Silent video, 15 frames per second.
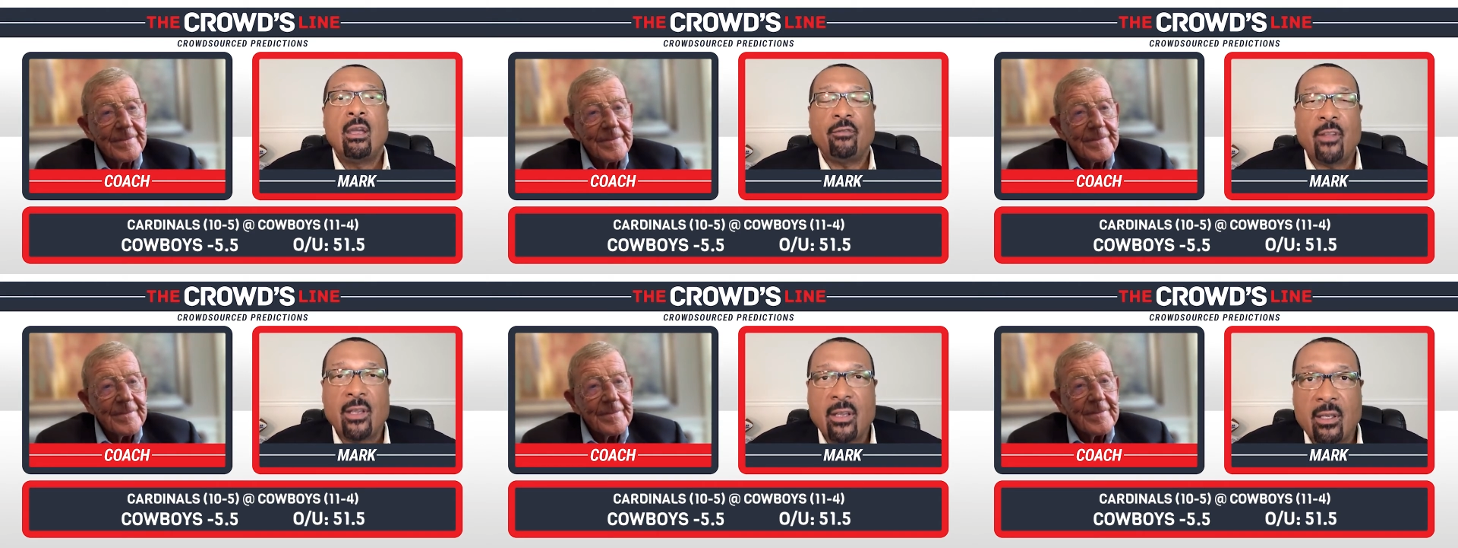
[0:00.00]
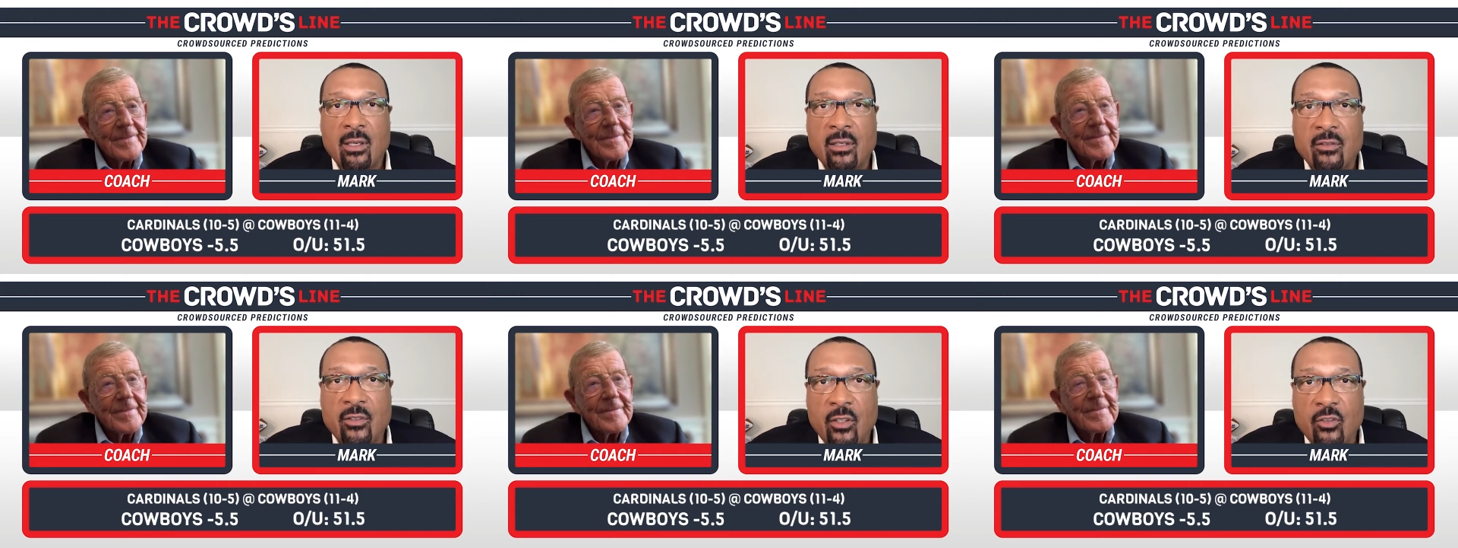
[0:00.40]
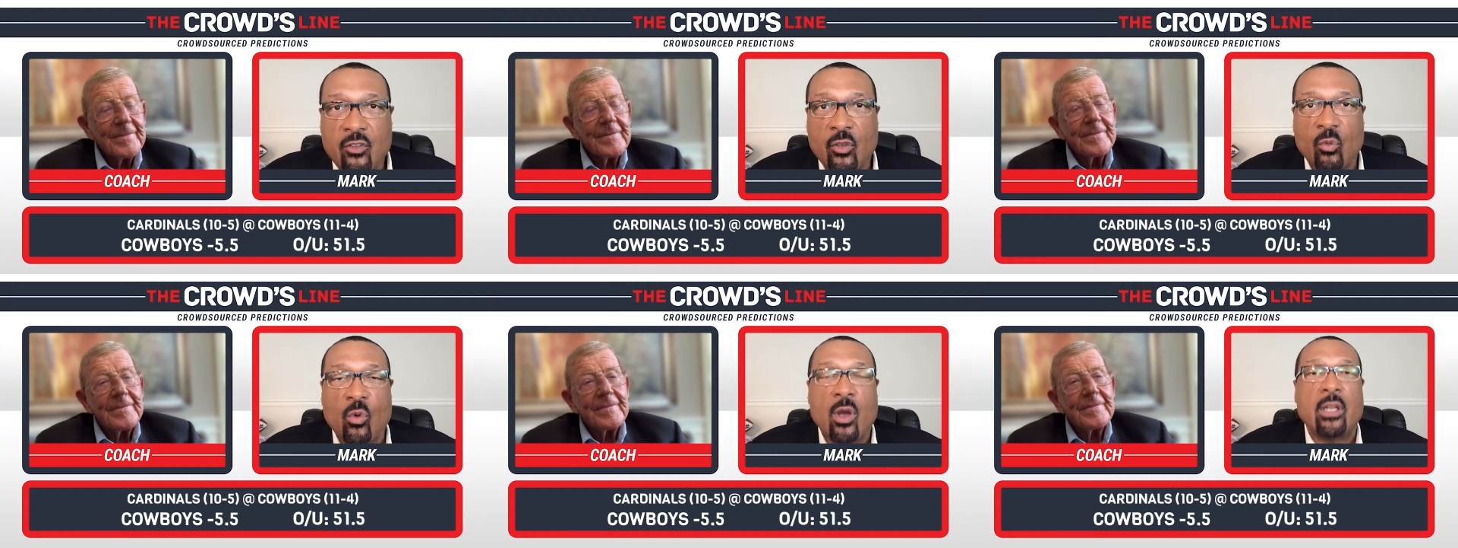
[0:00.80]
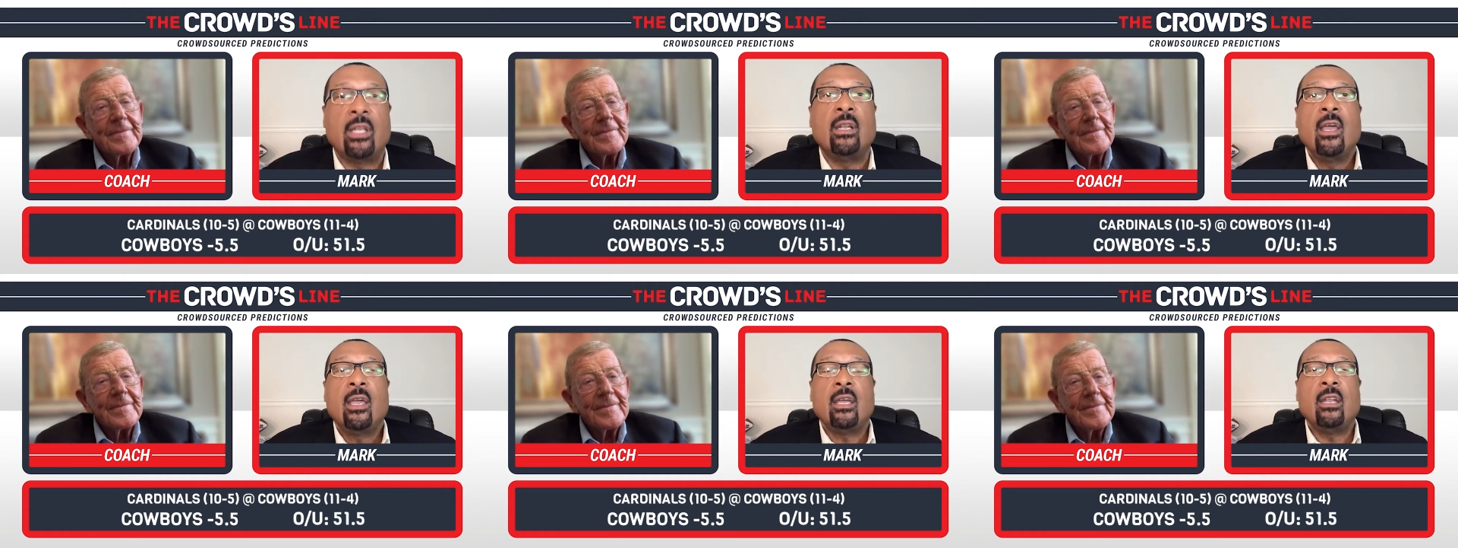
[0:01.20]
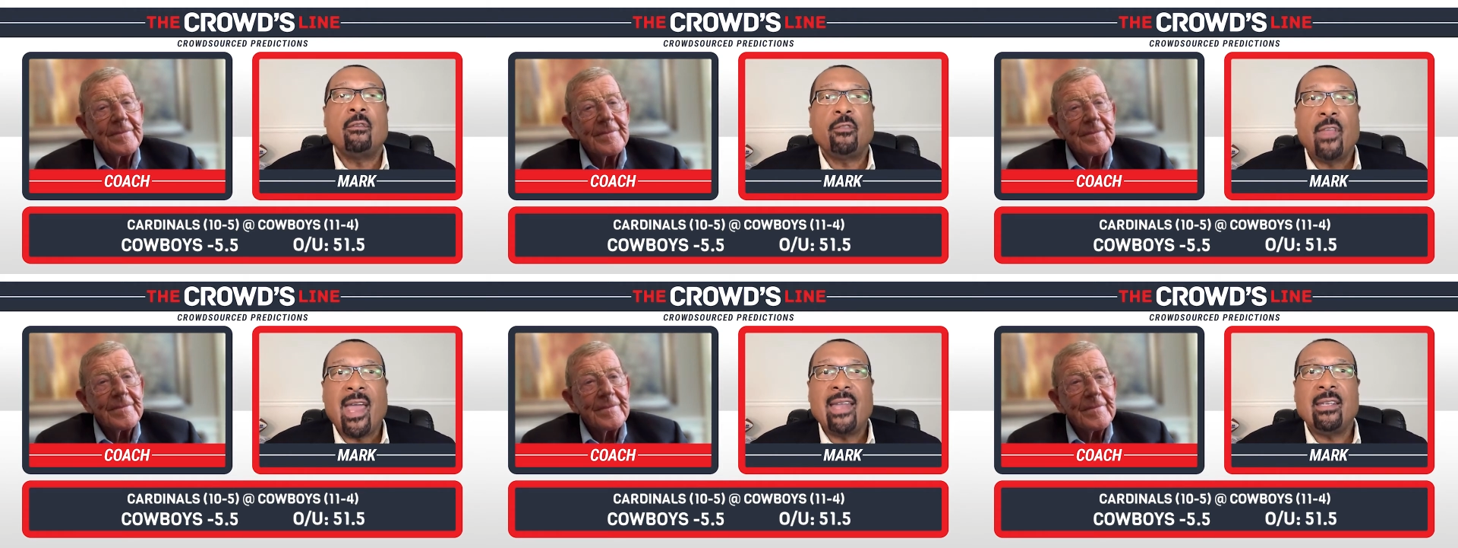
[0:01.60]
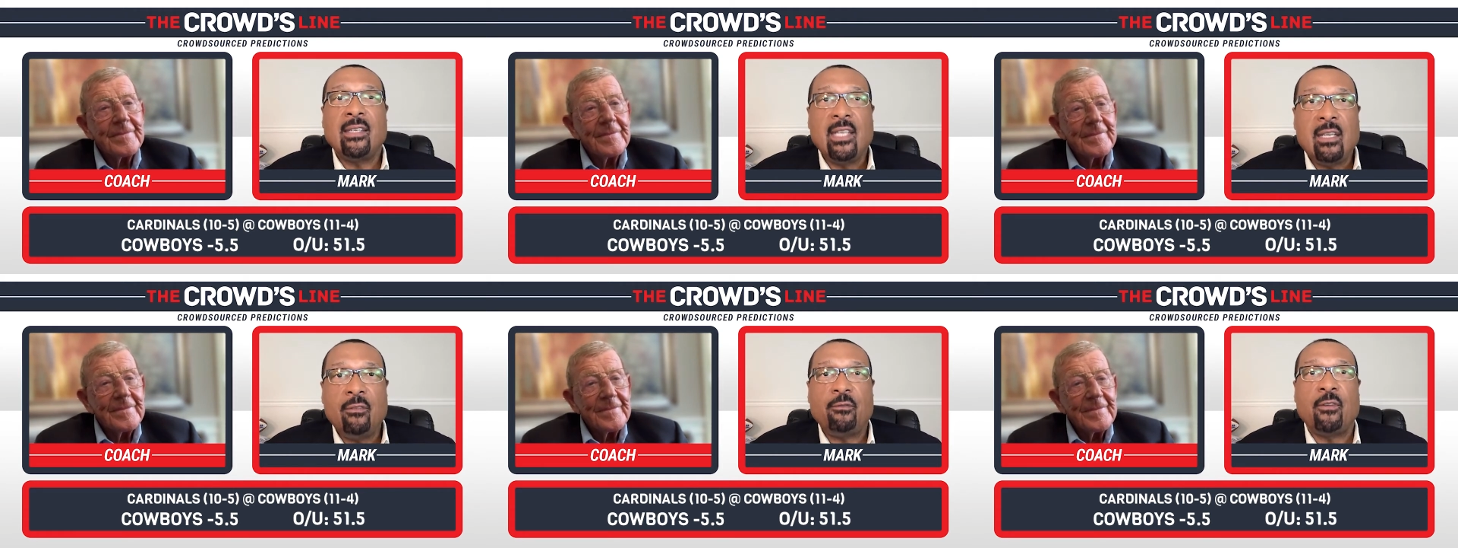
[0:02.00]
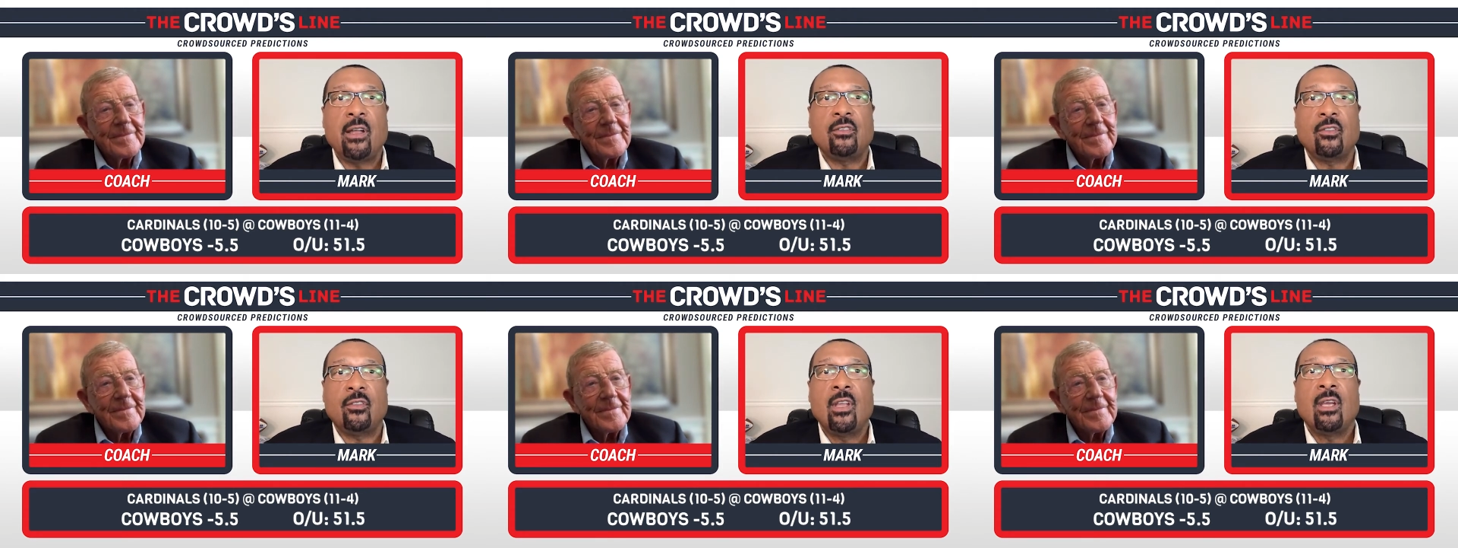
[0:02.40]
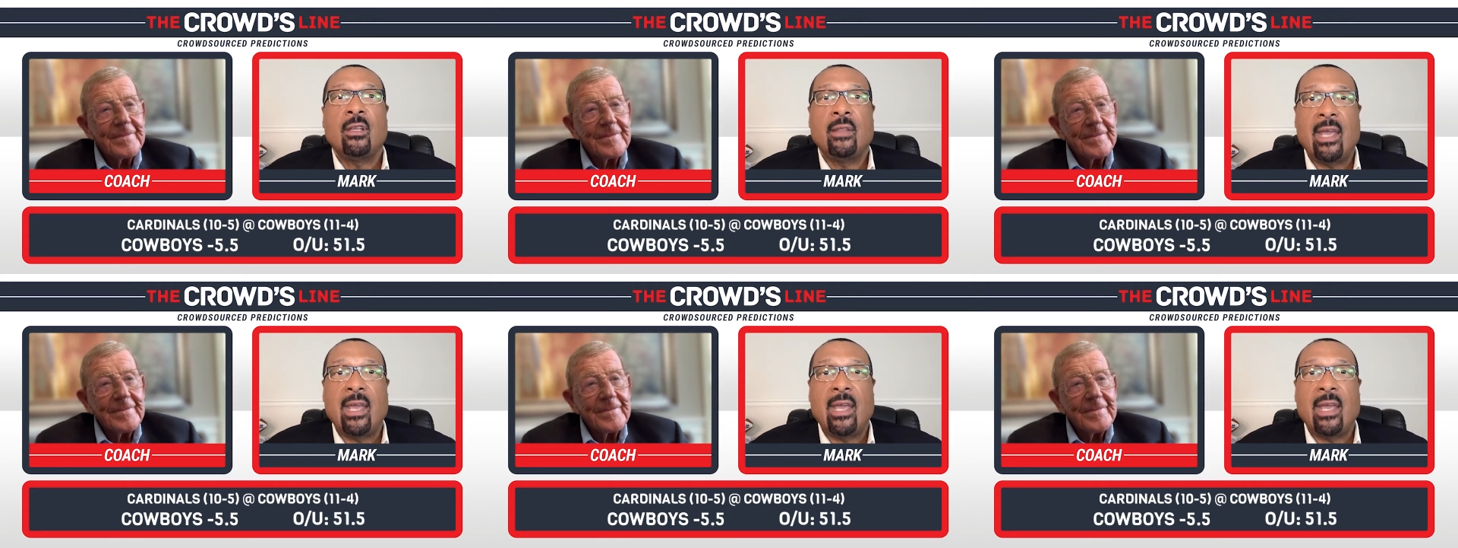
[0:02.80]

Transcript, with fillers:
Speaker 1: if they can get consistent running, and if that defense